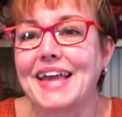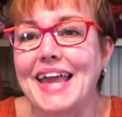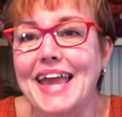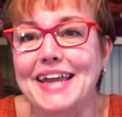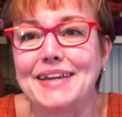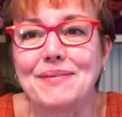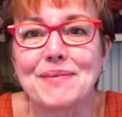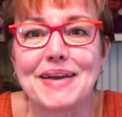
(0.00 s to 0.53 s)

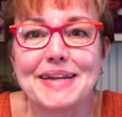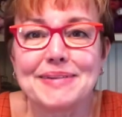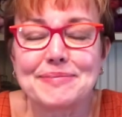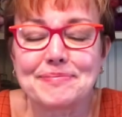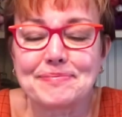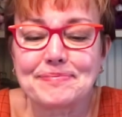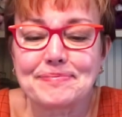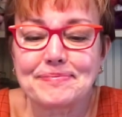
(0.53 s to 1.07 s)
Anyway,
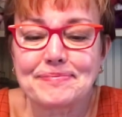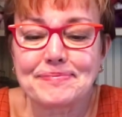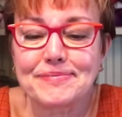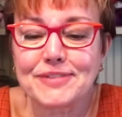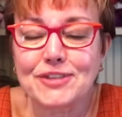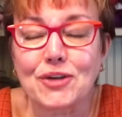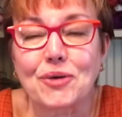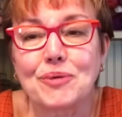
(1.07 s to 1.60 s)

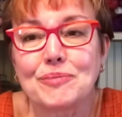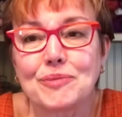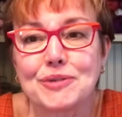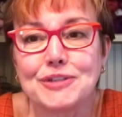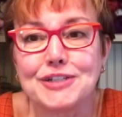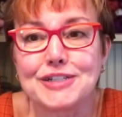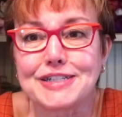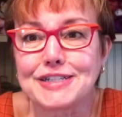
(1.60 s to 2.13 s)
so we'll
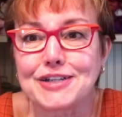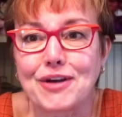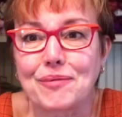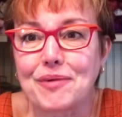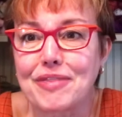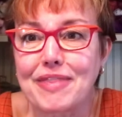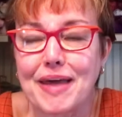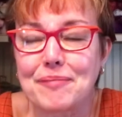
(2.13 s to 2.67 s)
just start
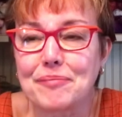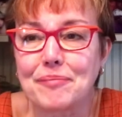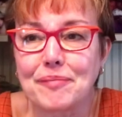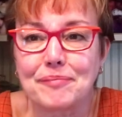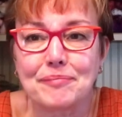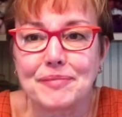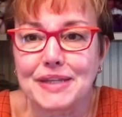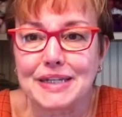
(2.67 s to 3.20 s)
with that
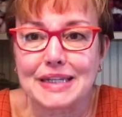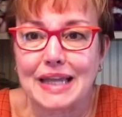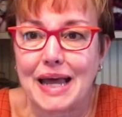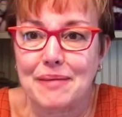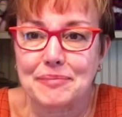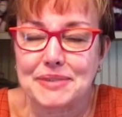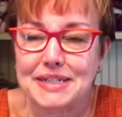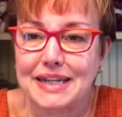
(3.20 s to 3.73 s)
little
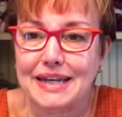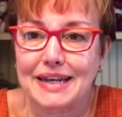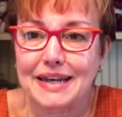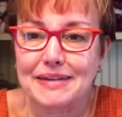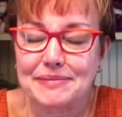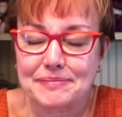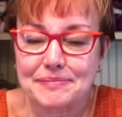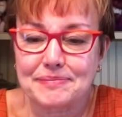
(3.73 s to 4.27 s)
update,
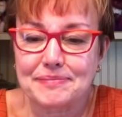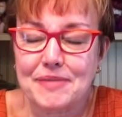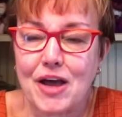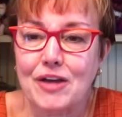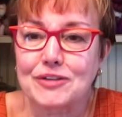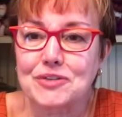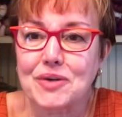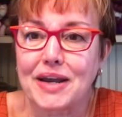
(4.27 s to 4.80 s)
and
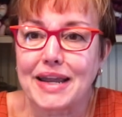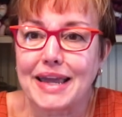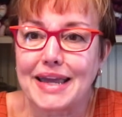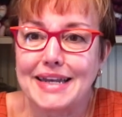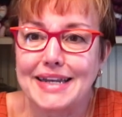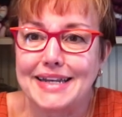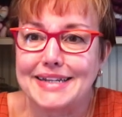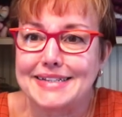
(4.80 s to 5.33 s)
I'll try to
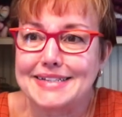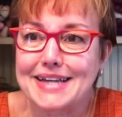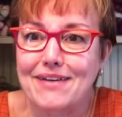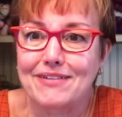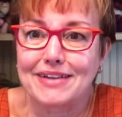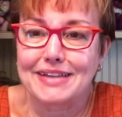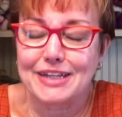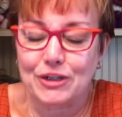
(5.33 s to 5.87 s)
edit it
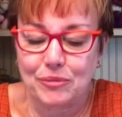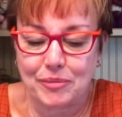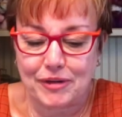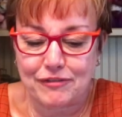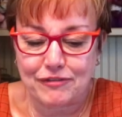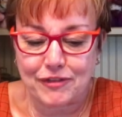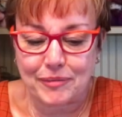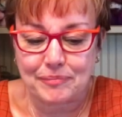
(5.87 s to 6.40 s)
down a little
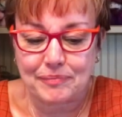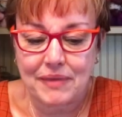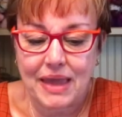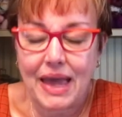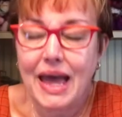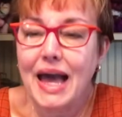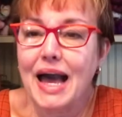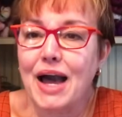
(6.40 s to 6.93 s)
bit from
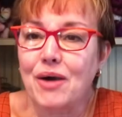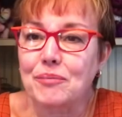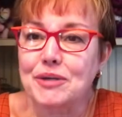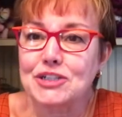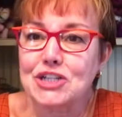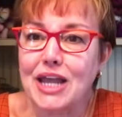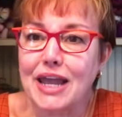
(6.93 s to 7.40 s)
how much I